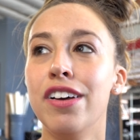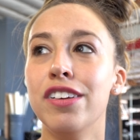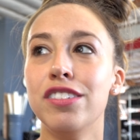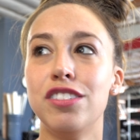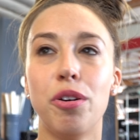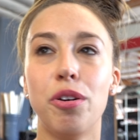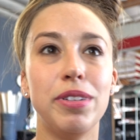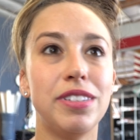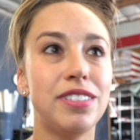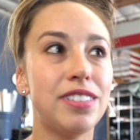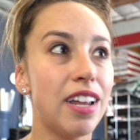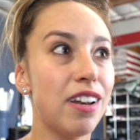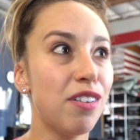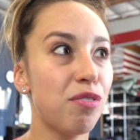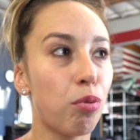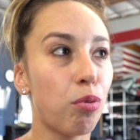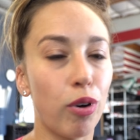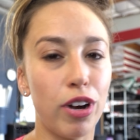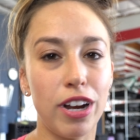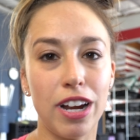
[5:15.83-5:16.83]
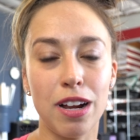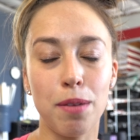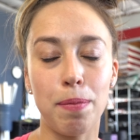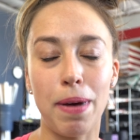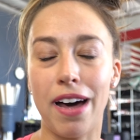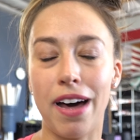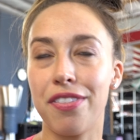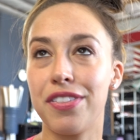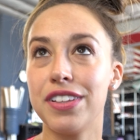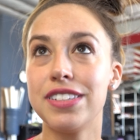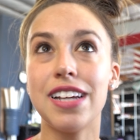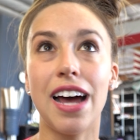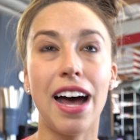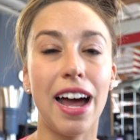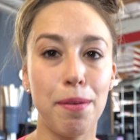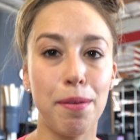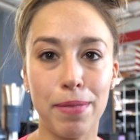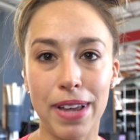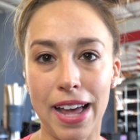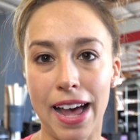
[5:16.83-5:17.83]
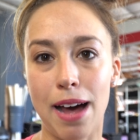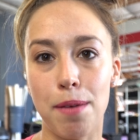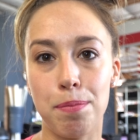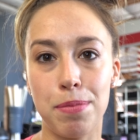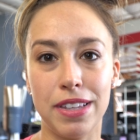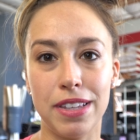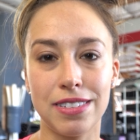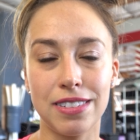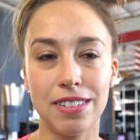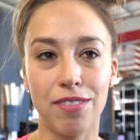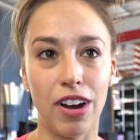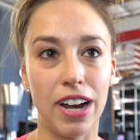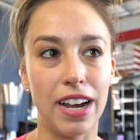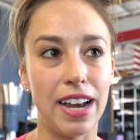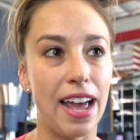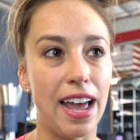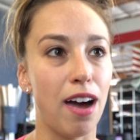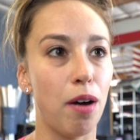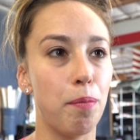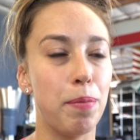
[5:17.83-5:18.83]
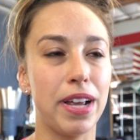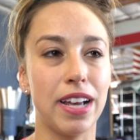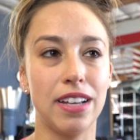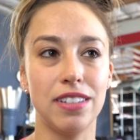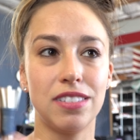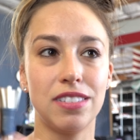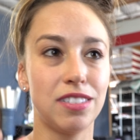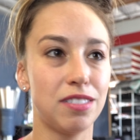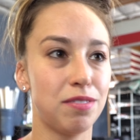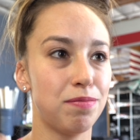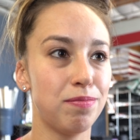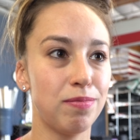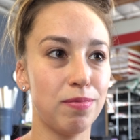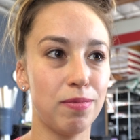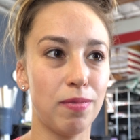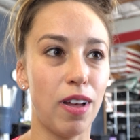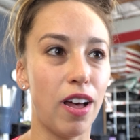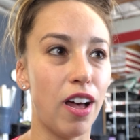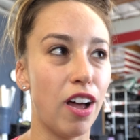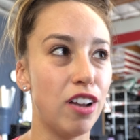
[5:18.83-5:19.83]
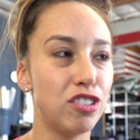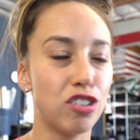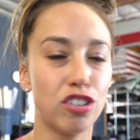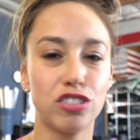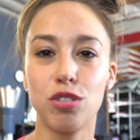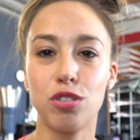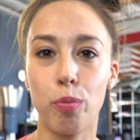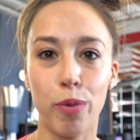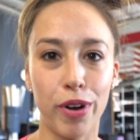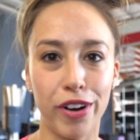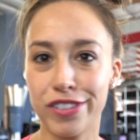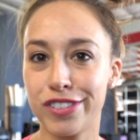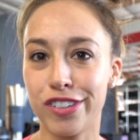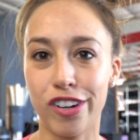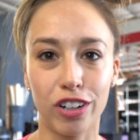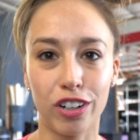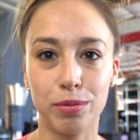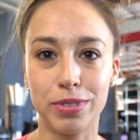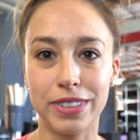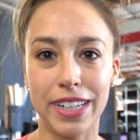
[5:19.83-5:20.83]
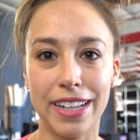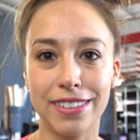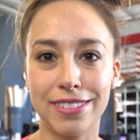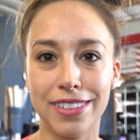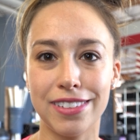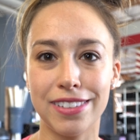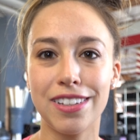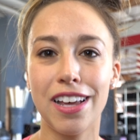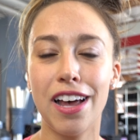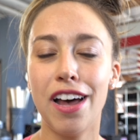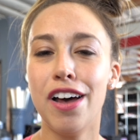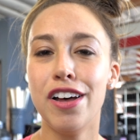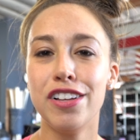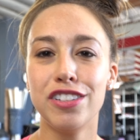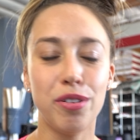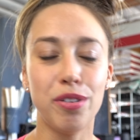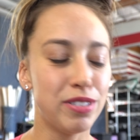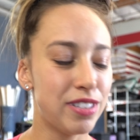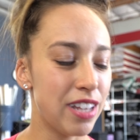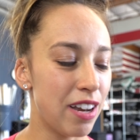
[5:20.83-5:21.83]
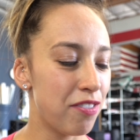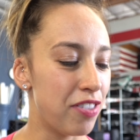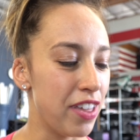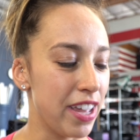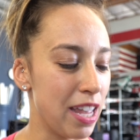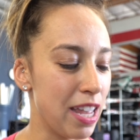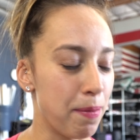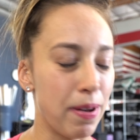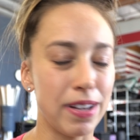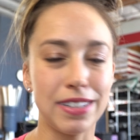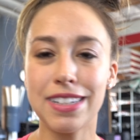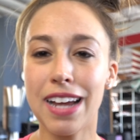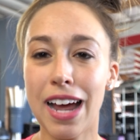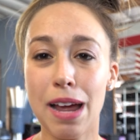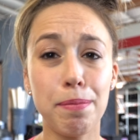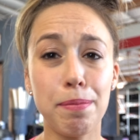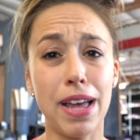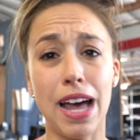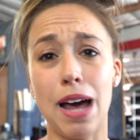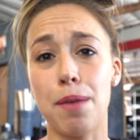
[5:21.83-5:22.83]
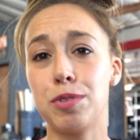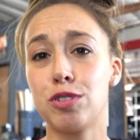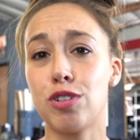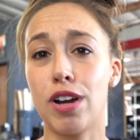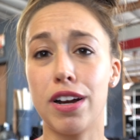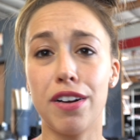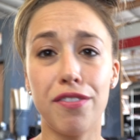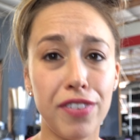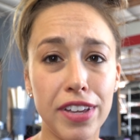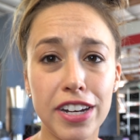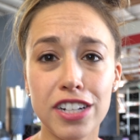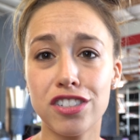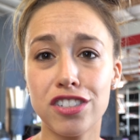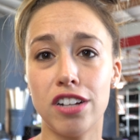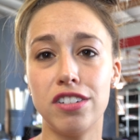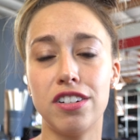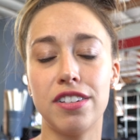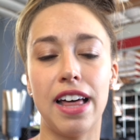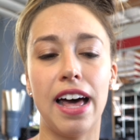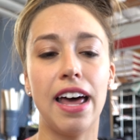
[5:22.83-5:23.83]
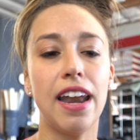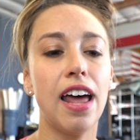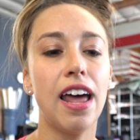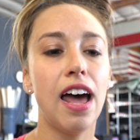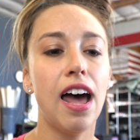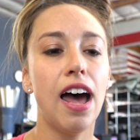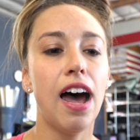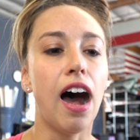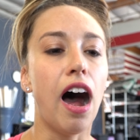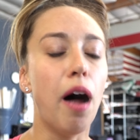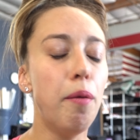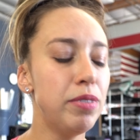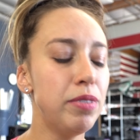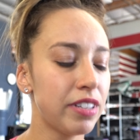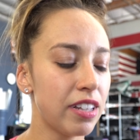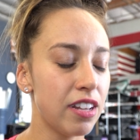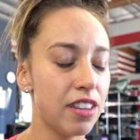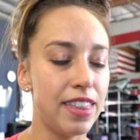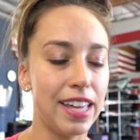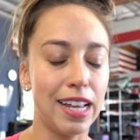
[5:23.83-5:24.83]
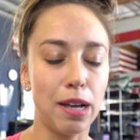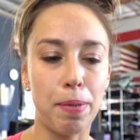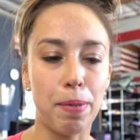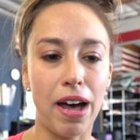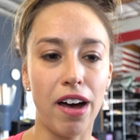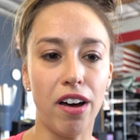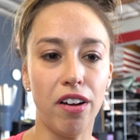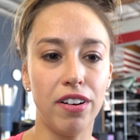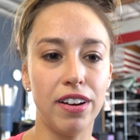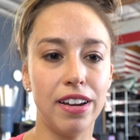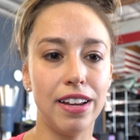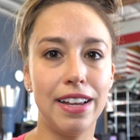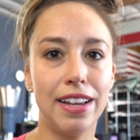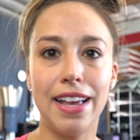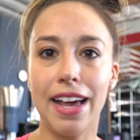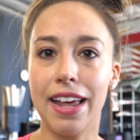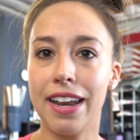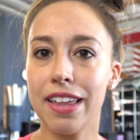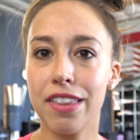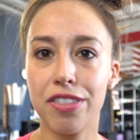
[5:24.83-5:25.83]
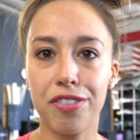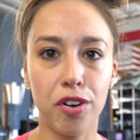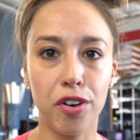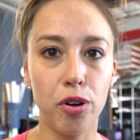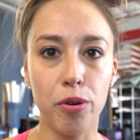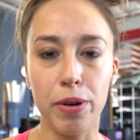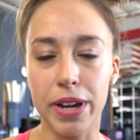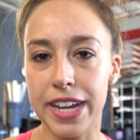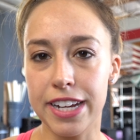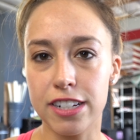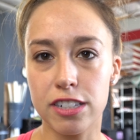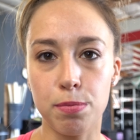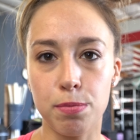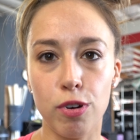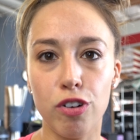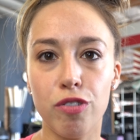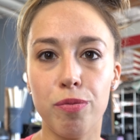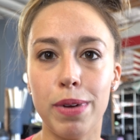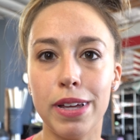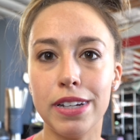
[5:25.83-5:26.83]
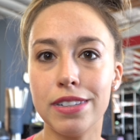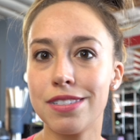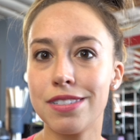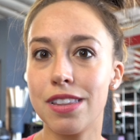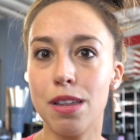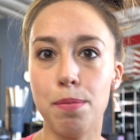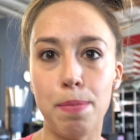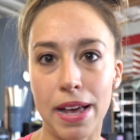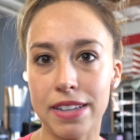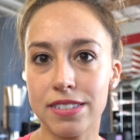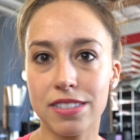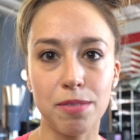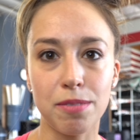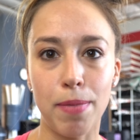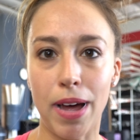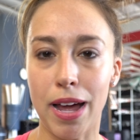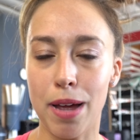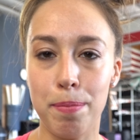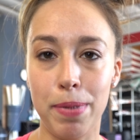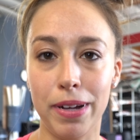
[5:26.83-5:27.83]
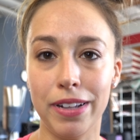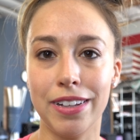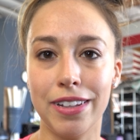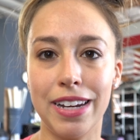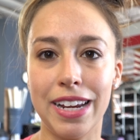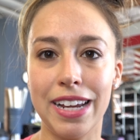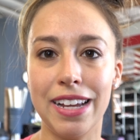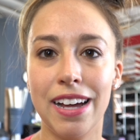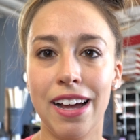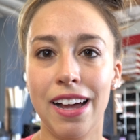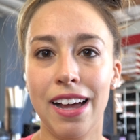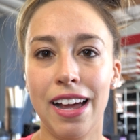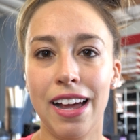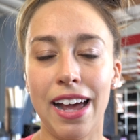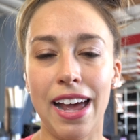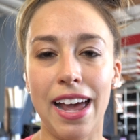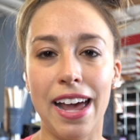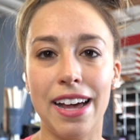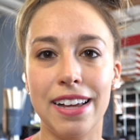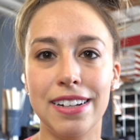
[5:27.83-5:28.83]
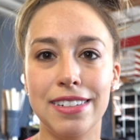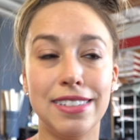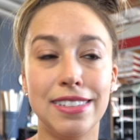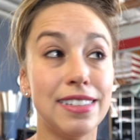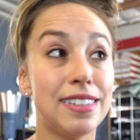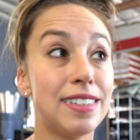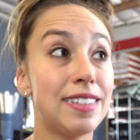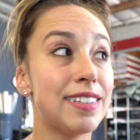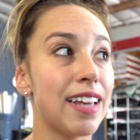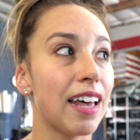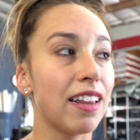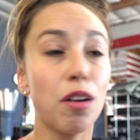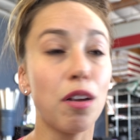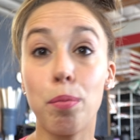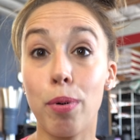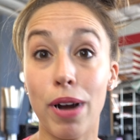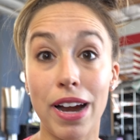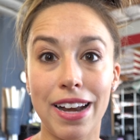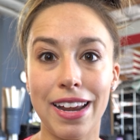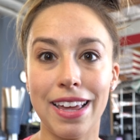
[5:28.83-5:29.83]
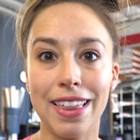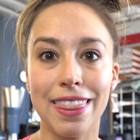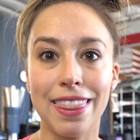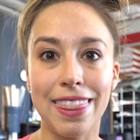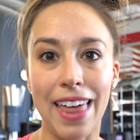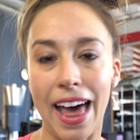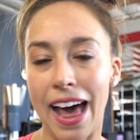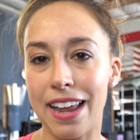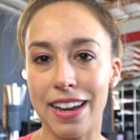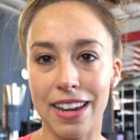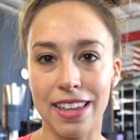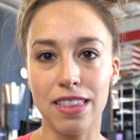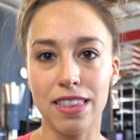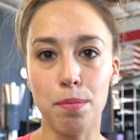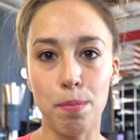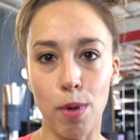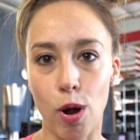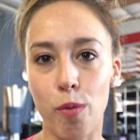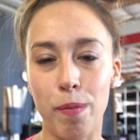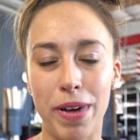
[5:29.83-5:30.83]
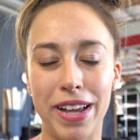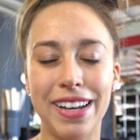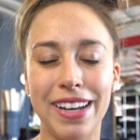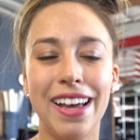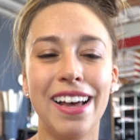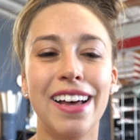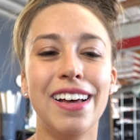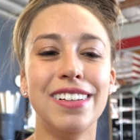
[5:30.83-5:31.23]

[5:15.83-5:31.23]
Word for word: So instead of worrying about the time cap this right now because under some weird circumstances, so instead of thinking about time cap, trying to finish under that, I'm just gonna think about getting through each movement to the best of my ability and celebrating that in the moment.